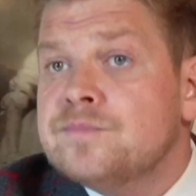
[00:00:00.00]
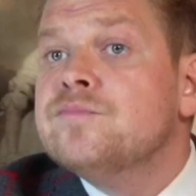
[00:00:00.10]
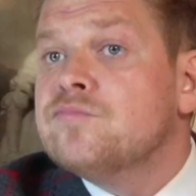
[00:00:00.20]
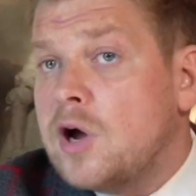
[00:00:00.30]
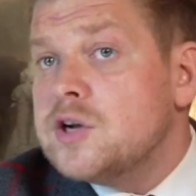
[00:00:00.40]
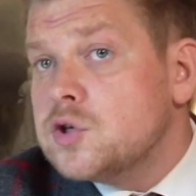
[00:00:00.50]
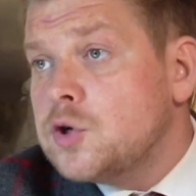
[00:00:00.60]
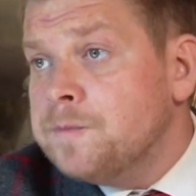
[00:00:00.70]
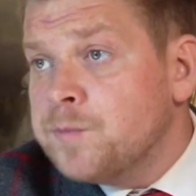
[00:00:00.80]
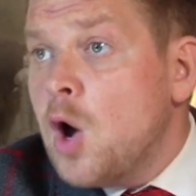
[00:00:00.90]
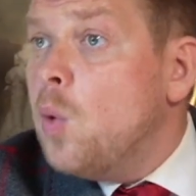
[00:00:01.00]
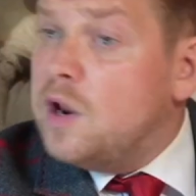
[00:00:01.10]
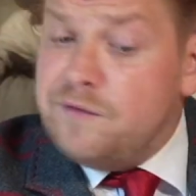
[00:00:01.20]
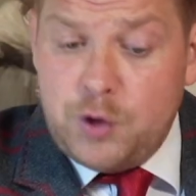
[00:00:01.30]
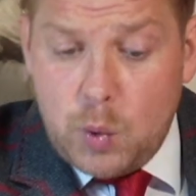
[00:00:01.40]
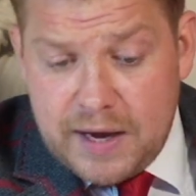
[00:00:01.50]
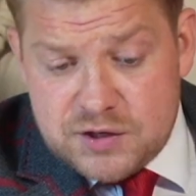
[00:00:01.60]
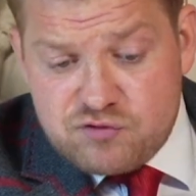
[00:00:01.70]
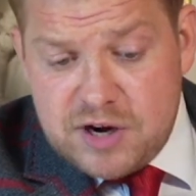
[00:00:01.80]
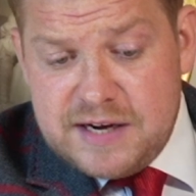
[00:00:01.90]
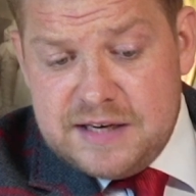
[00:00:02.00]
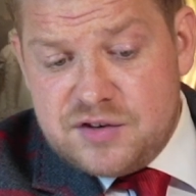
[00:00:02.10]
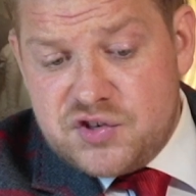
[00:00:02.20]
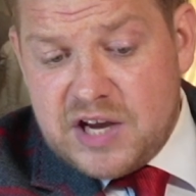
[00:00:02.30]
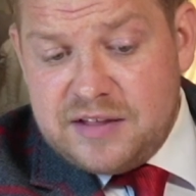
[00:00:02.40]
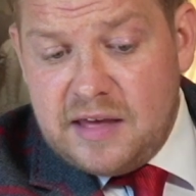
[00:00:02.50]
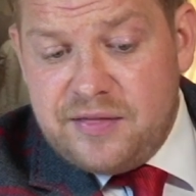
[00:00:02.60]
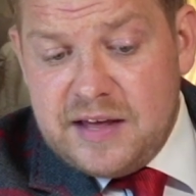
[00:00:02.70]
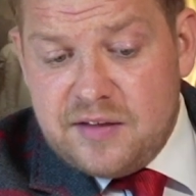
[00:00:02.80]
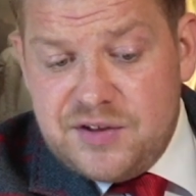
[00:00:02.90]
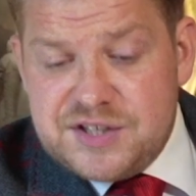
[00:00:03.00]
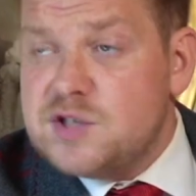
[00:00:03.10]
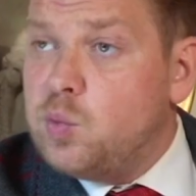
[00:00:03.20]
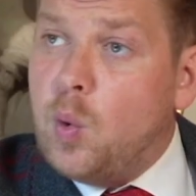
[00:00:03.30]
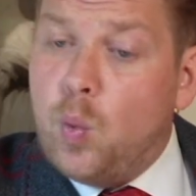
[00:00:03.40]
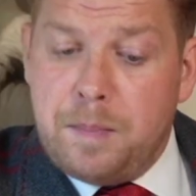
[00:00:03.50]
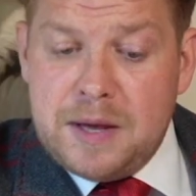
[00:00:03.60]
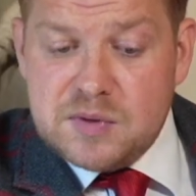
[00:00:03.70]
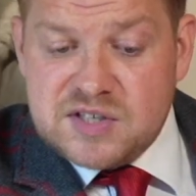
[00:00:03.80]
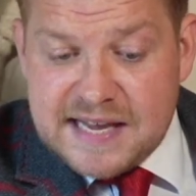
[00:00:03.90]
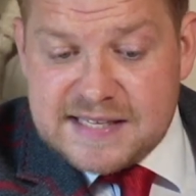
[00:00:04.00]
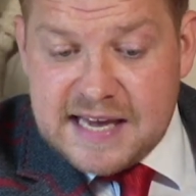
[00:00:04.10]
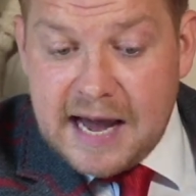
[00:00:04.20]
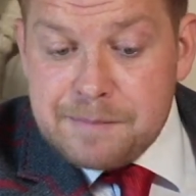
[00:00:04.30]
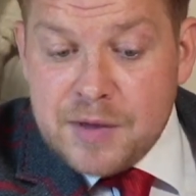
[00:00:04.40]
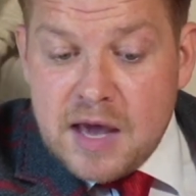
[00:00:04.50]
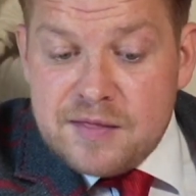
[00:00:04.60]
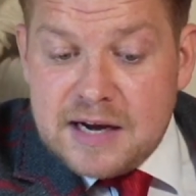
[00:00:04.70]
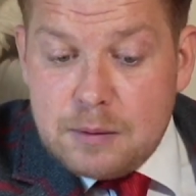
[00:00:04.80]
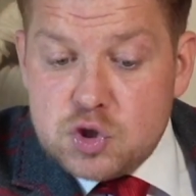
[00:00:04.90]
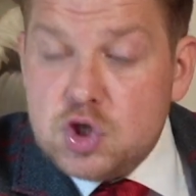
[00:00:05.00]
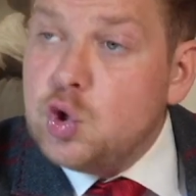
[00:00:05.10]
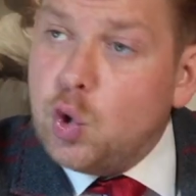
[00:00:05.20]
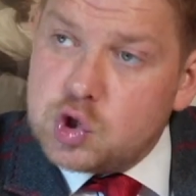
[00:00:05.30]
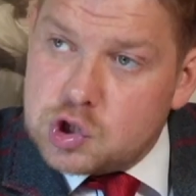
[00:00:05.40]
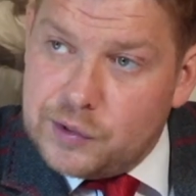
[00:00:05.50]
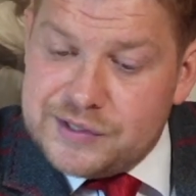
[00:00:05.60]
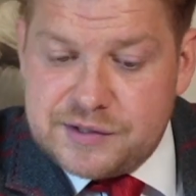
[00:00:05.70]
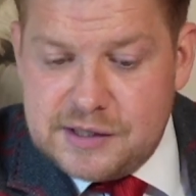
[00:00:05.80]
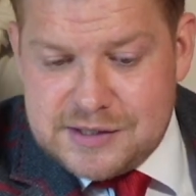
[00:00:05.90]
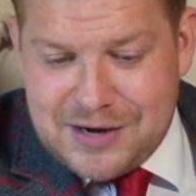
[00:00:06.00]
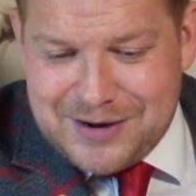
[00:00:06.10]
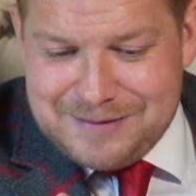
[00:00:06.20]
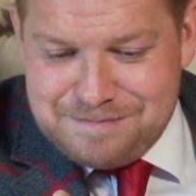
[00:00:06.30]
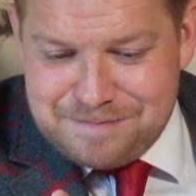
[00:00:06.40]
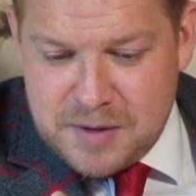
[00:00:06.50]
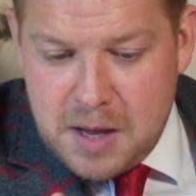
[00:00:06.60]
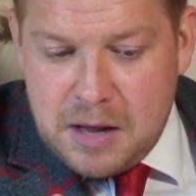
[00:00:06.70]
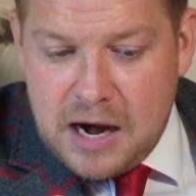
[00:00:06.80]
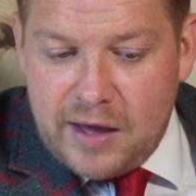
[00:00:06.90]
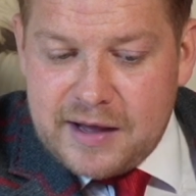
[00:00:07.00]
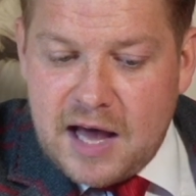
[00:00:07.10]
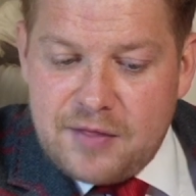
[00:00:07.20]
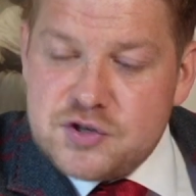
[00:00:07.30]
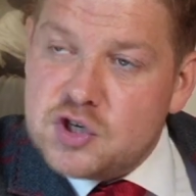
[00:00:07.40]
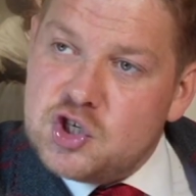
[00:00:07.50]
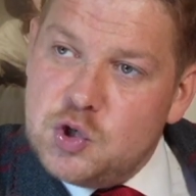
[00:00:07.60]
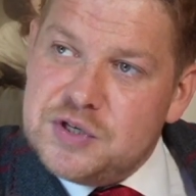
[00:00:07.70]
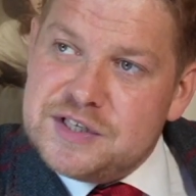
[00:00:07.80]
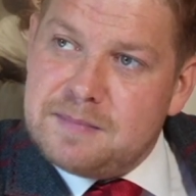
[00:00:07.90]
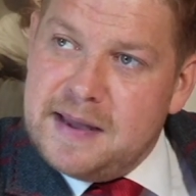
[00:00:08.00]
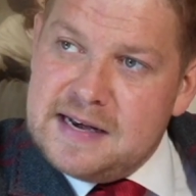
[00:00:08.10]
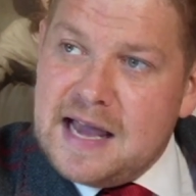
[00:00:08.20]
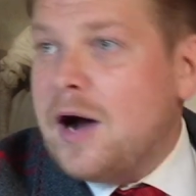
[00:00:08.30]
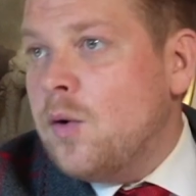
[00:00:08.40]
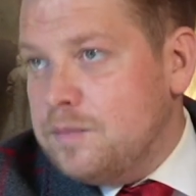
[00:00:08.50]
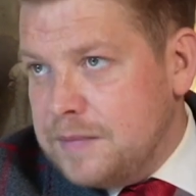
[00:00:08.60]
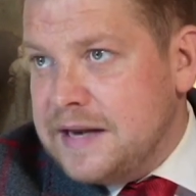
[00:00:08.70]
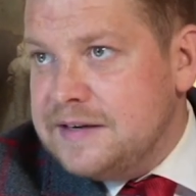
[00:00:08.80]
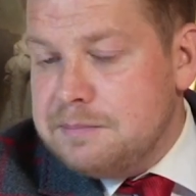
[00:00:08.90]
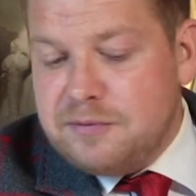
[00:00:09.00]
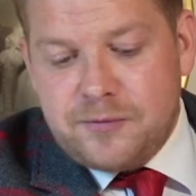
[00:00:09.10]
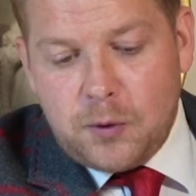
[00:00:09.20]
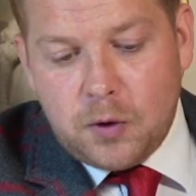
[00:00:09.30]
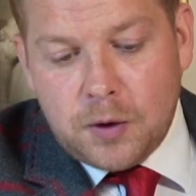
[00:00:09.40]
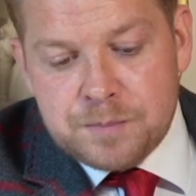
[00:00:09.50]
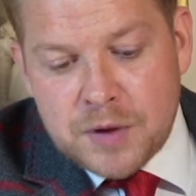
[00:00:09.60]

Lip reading: Right, sure. Well, a viewer has written in to say they think this is what Whoopi was getting at, that it was your choice at the time, like others are choosing to make now and did before.